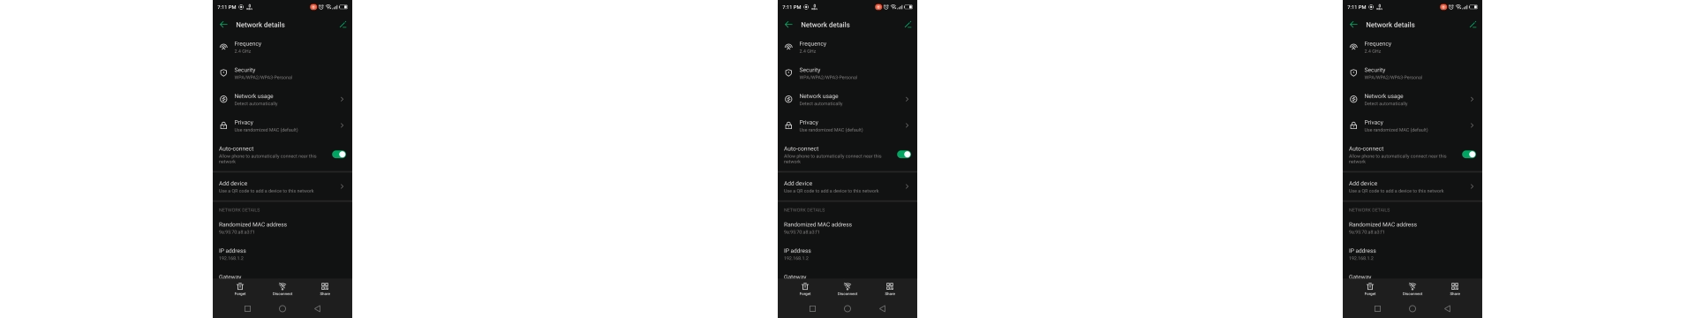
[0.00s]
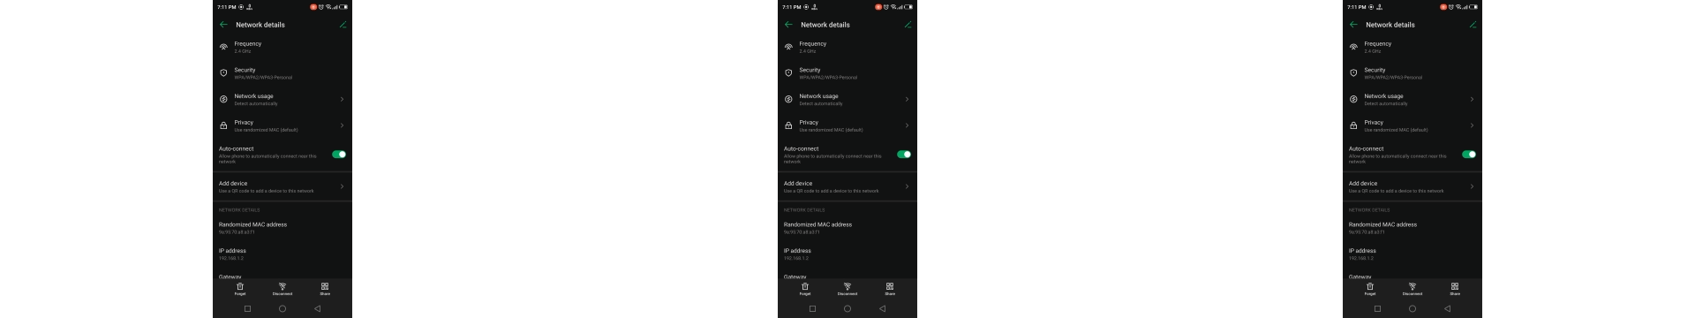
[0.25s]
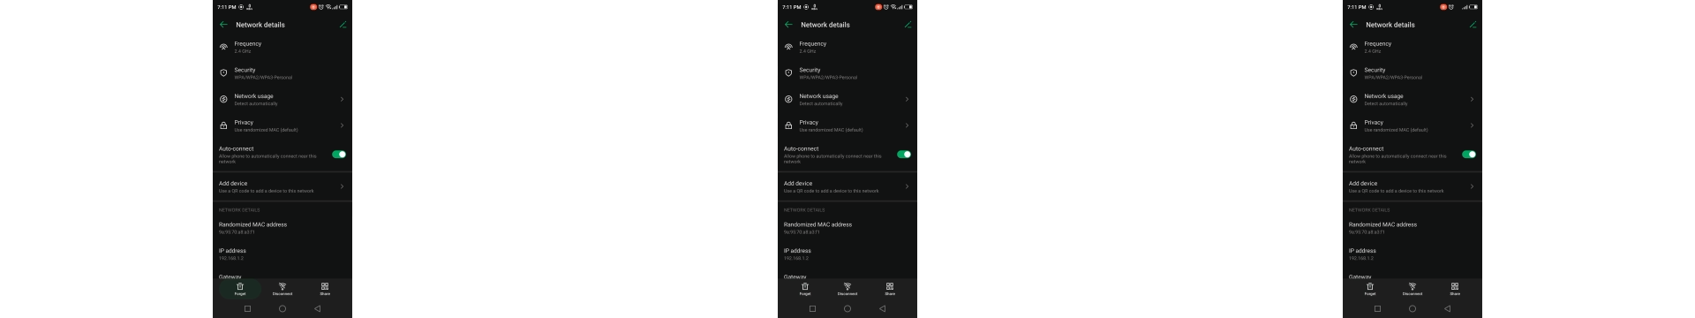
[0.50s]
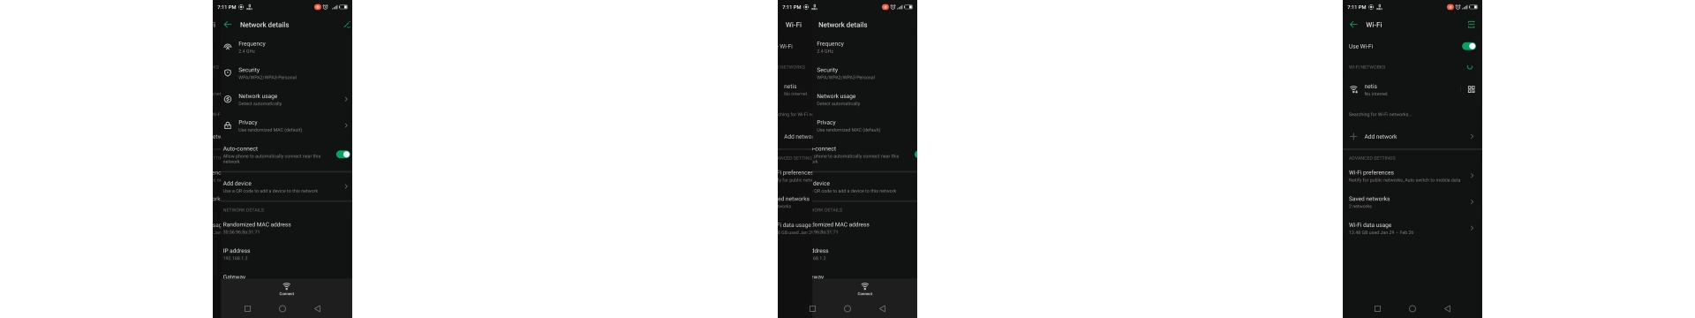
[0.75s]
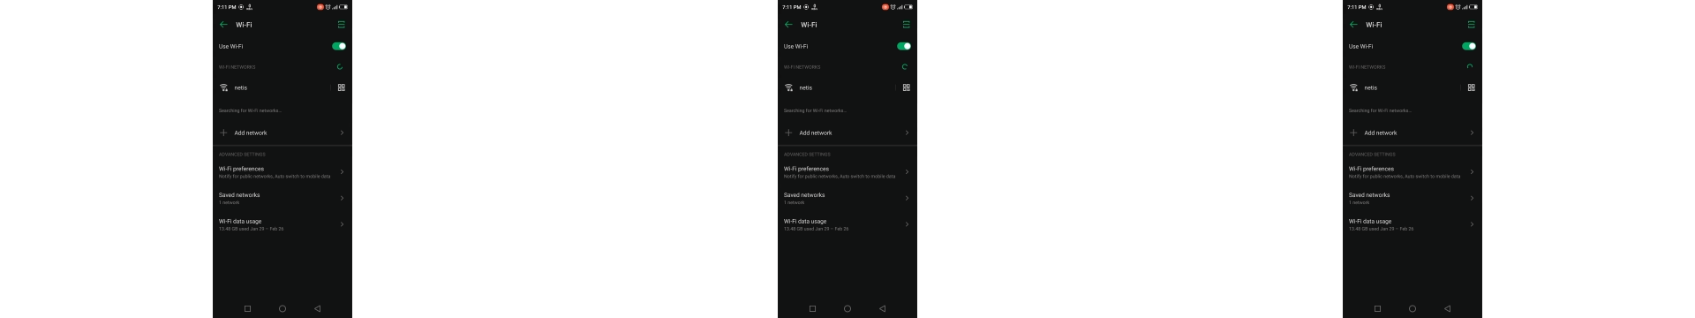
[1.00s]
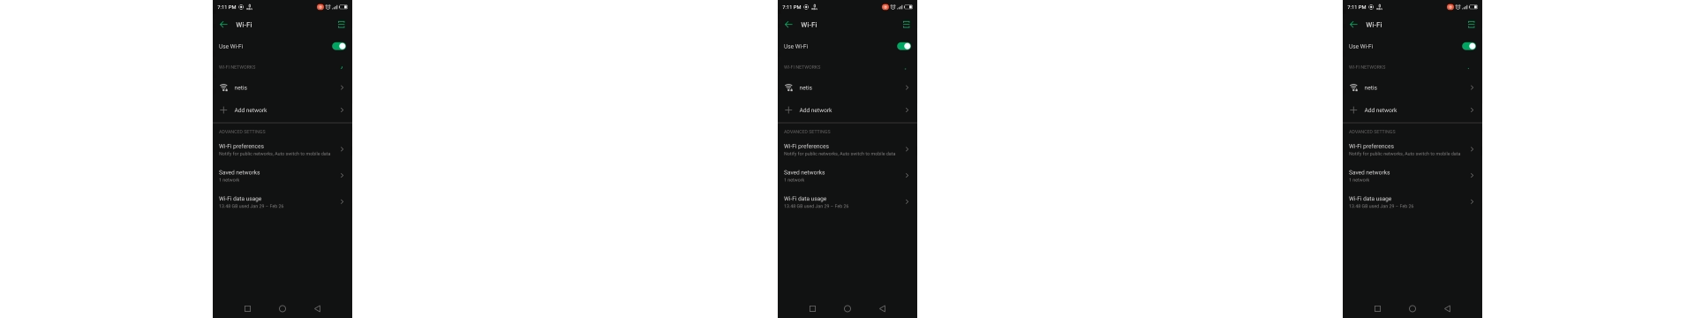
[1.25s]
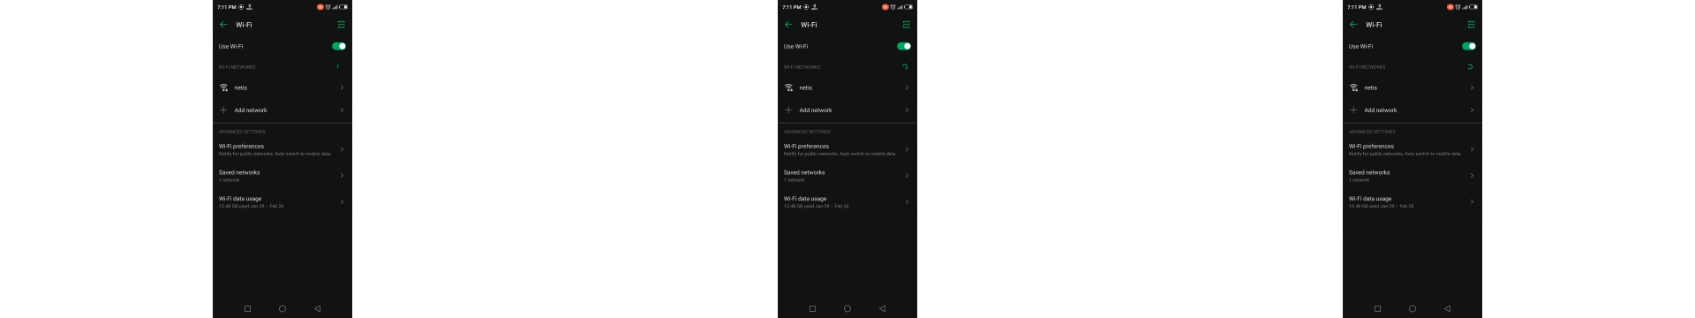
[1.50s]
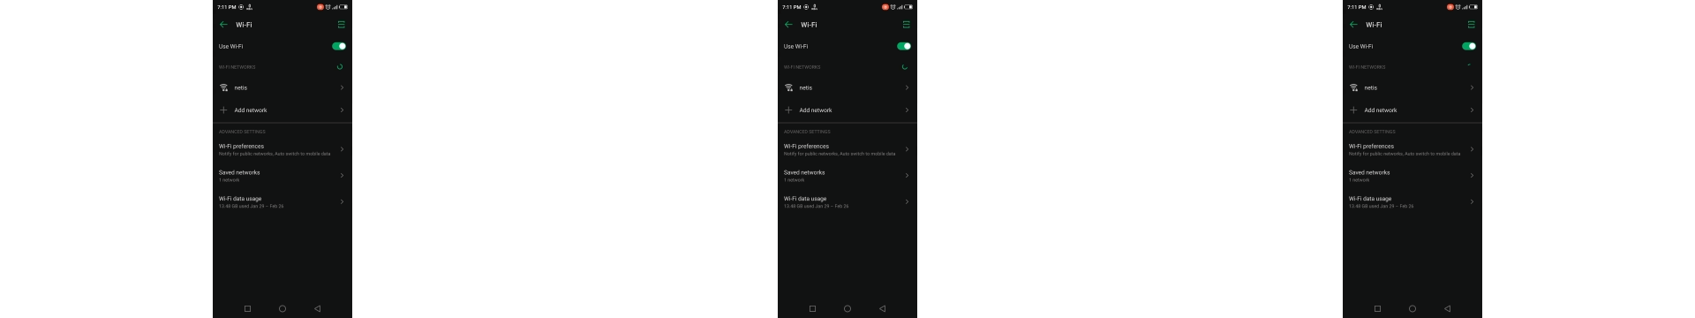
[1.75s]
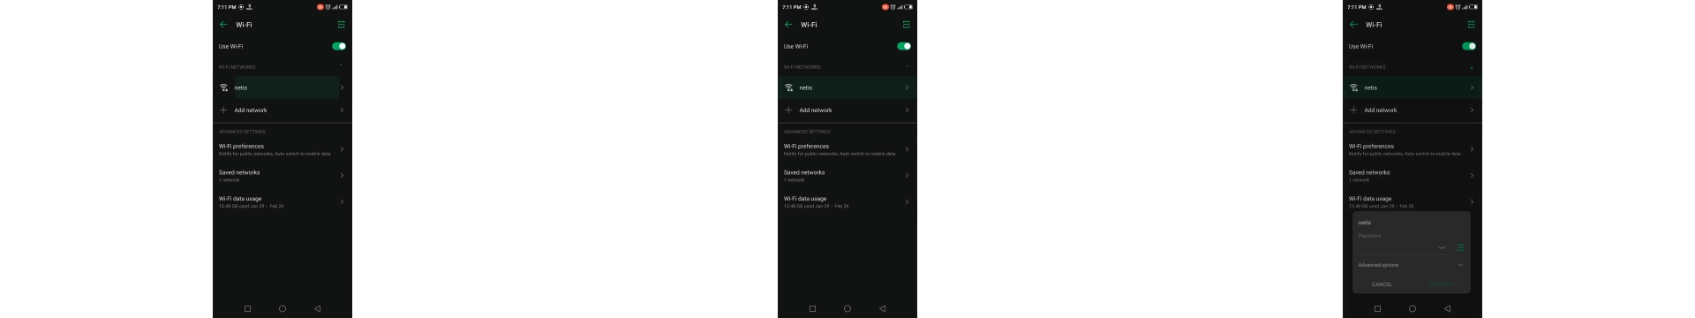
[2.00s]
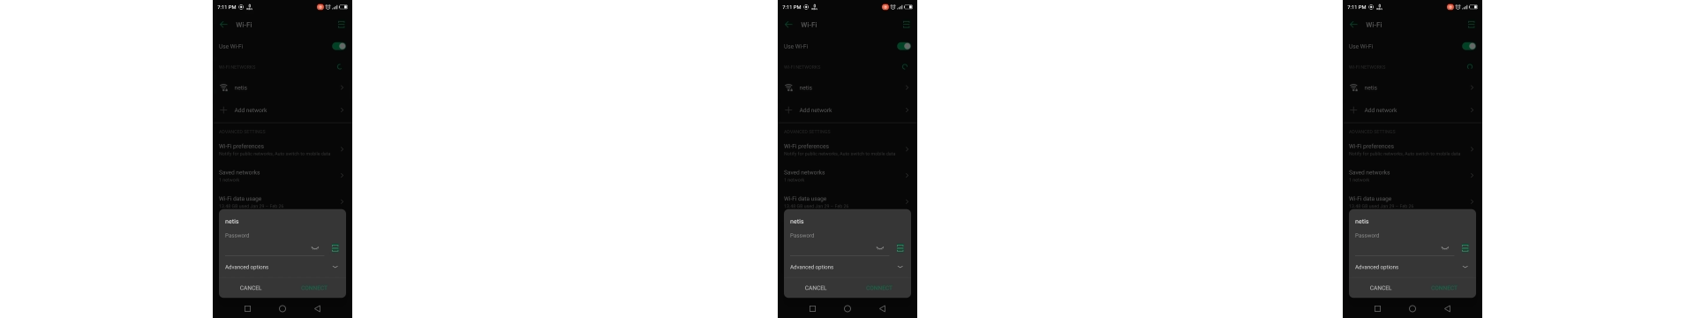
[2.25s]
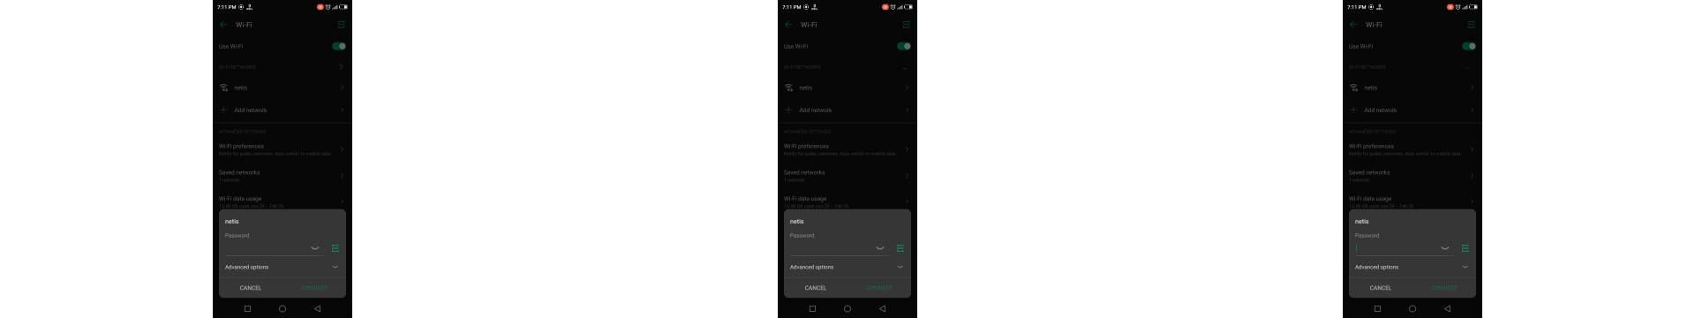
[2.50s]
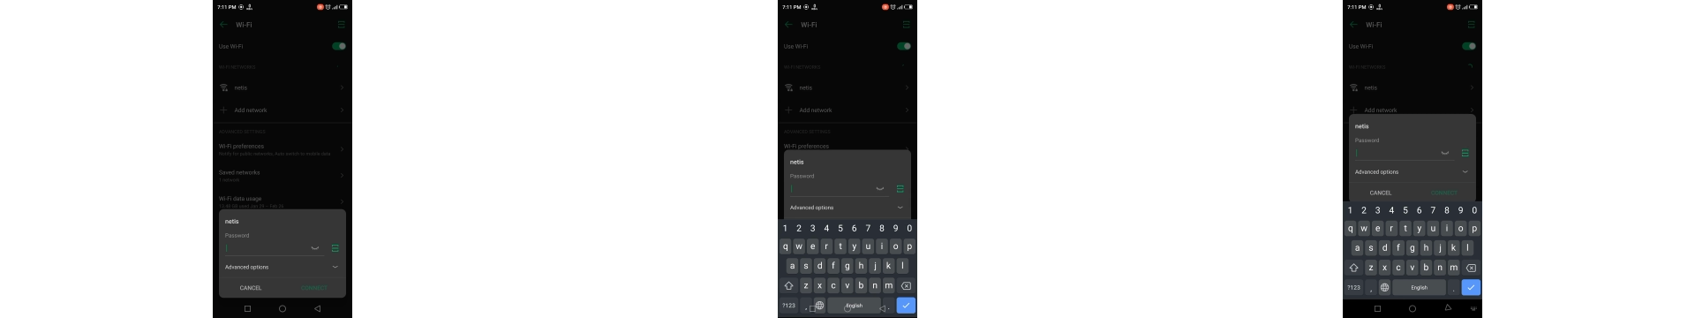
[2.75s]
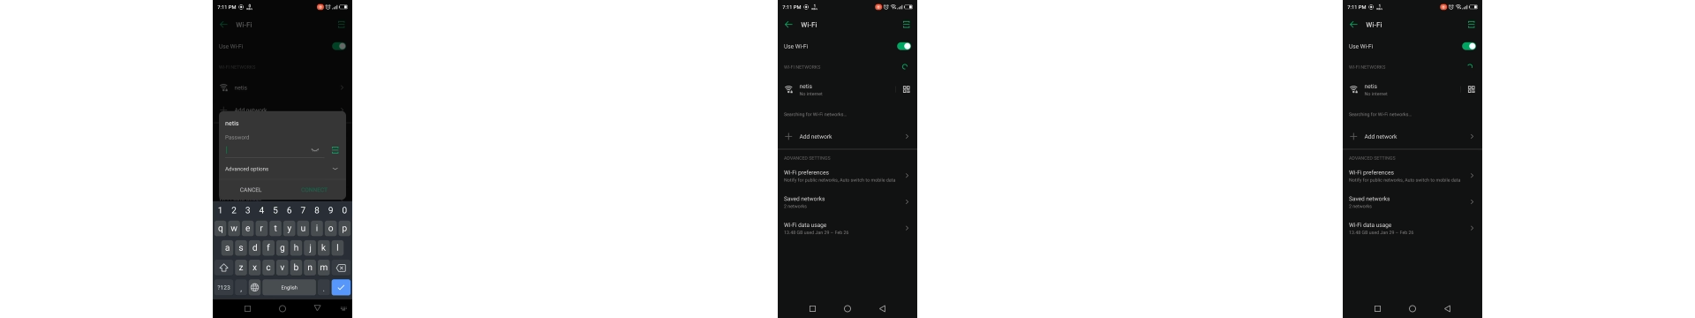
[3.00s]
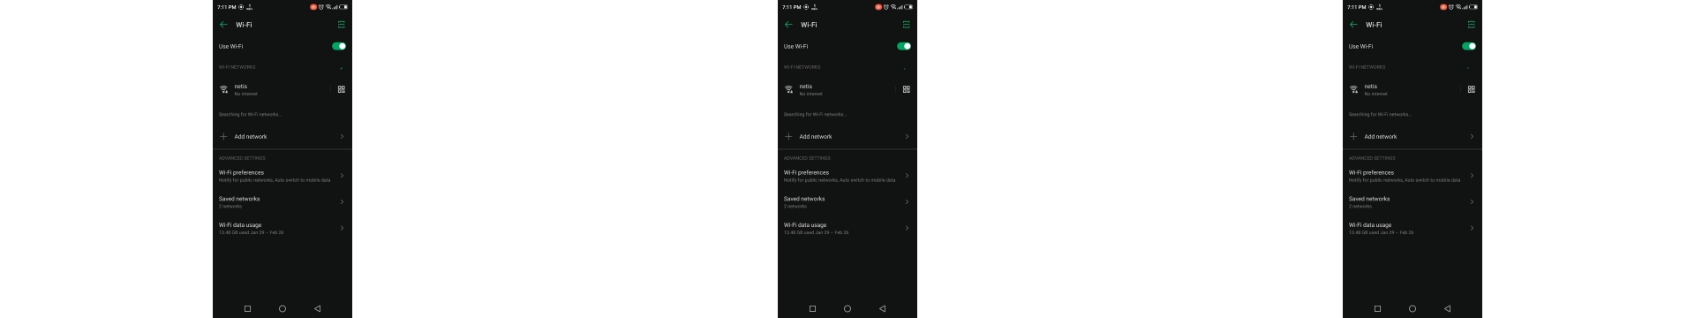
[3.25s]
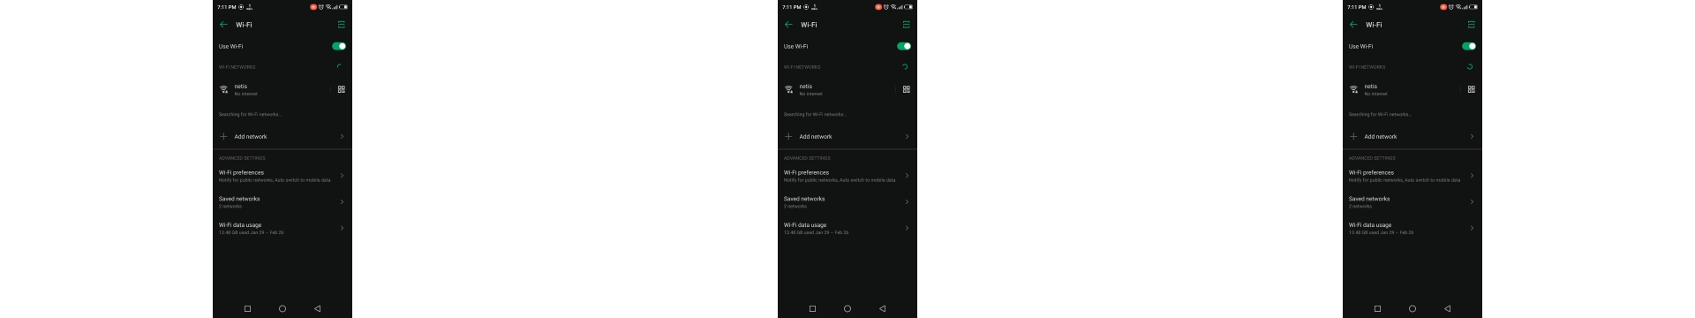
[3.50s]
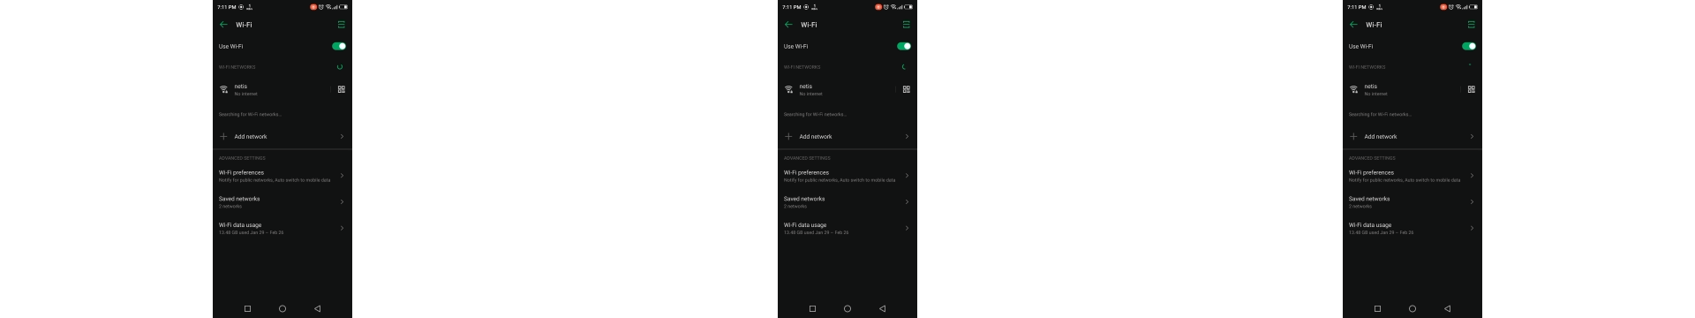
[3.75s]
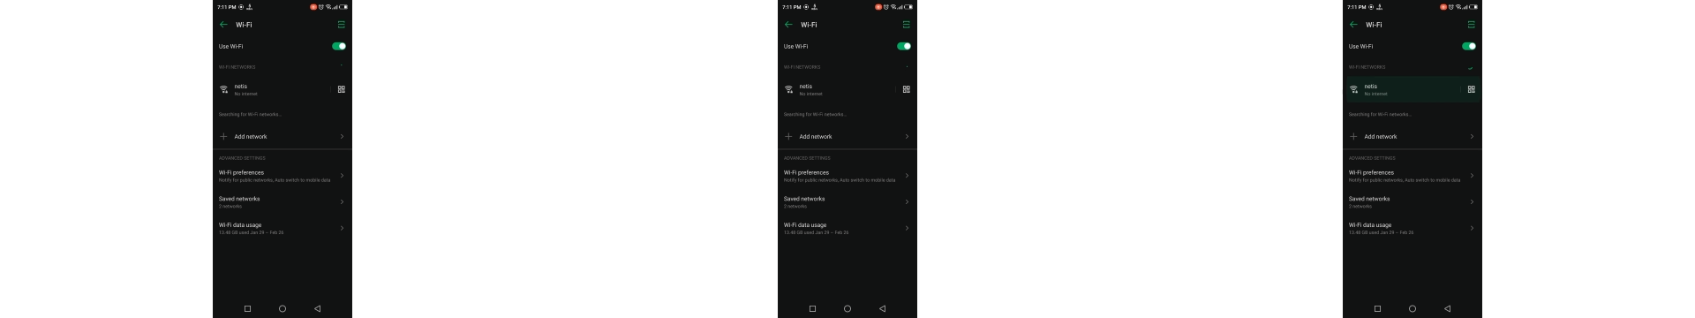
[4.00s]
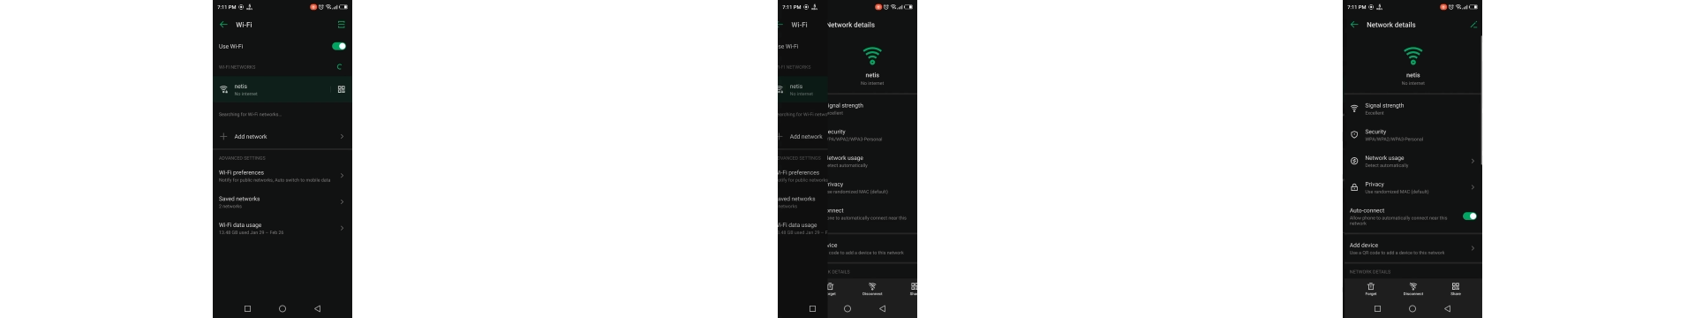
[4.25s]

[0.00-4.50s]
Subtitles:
Nobody's mouth can be seen.